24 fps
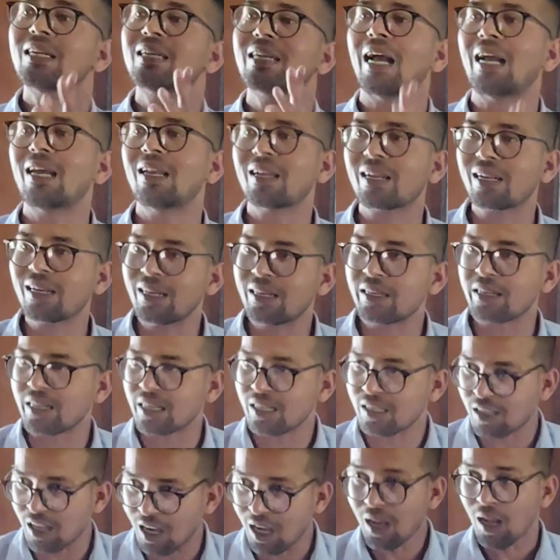Directly
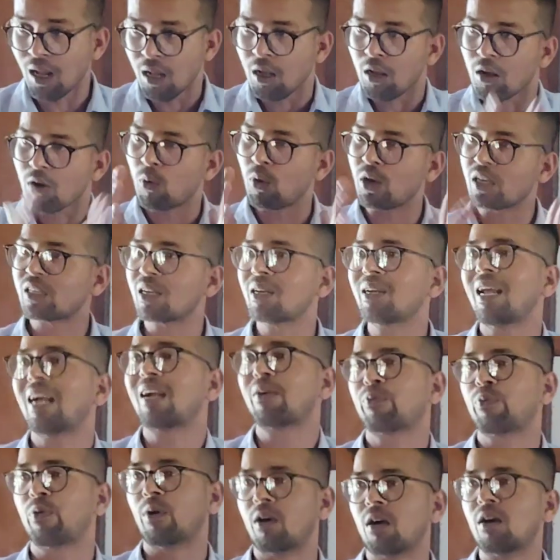read the question
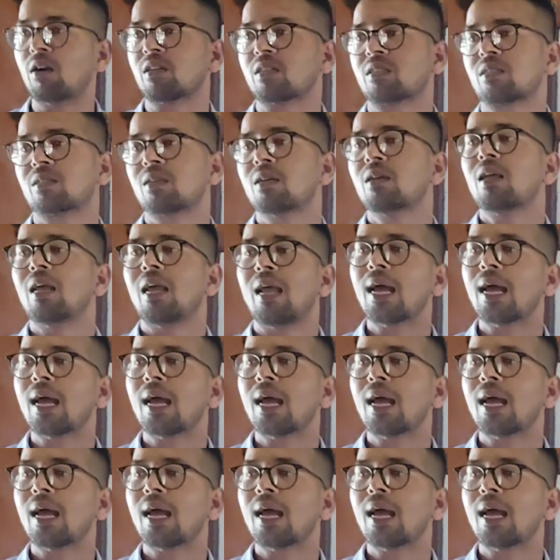at first.